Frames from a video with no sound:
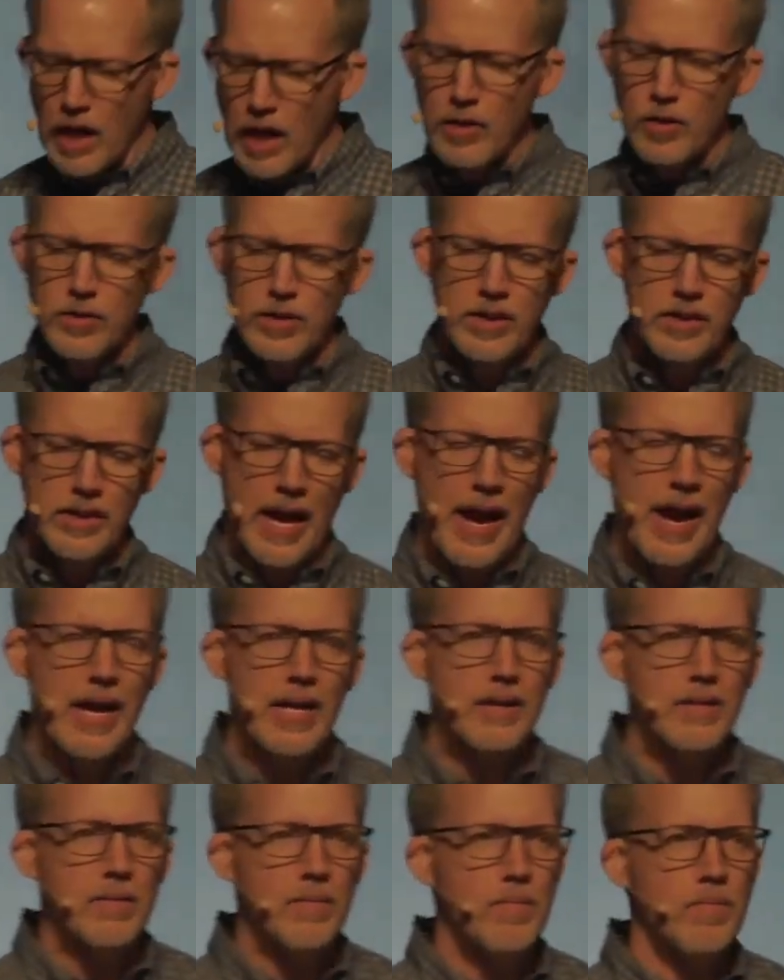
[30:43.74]
And not only
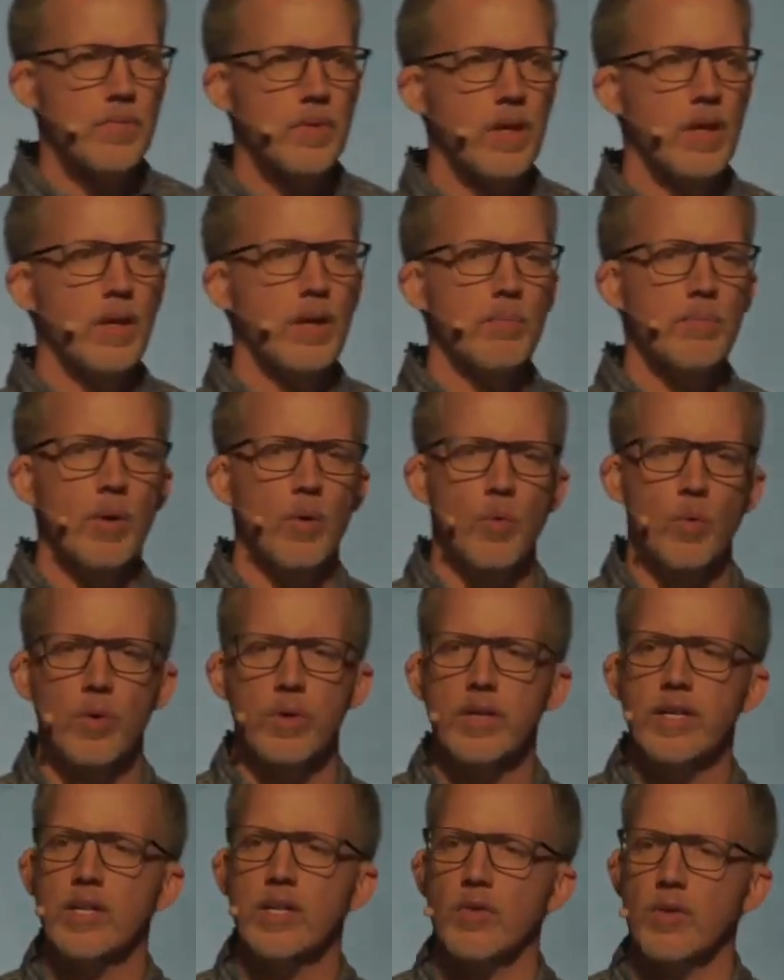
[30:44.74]
that,
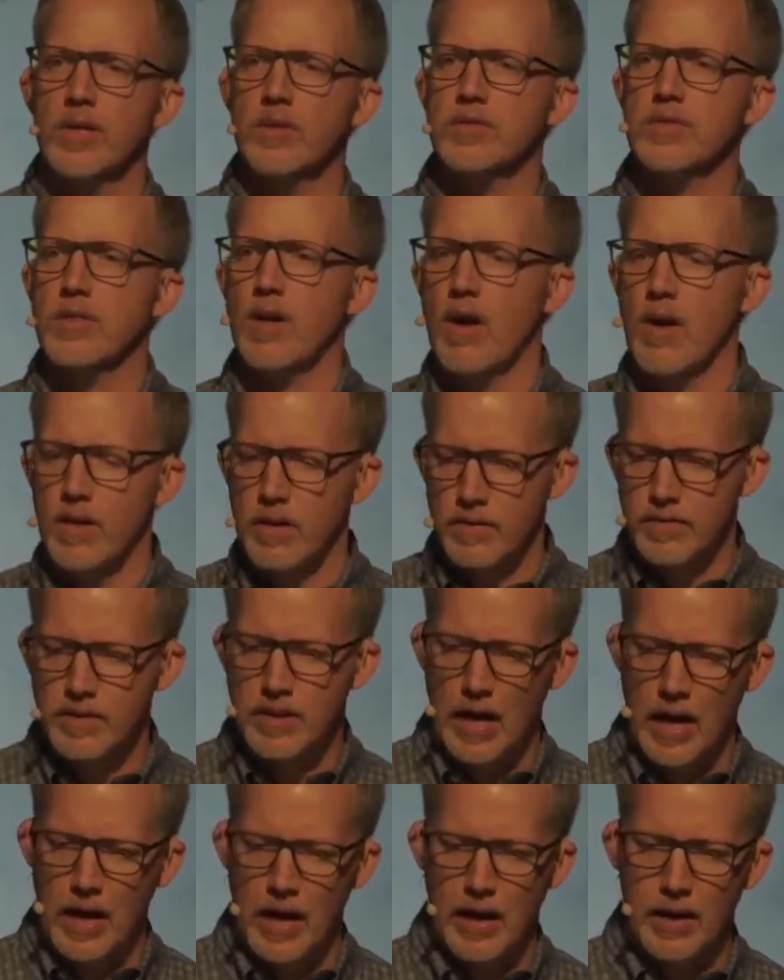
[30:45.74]
but worry grieves the heart
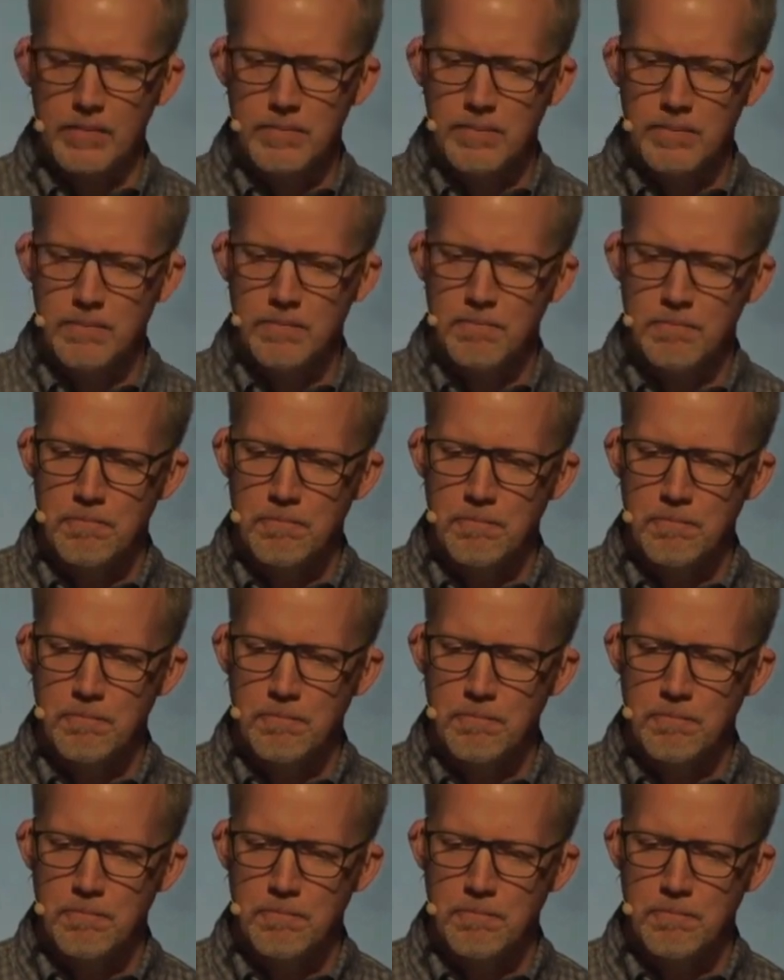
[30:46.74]
of God.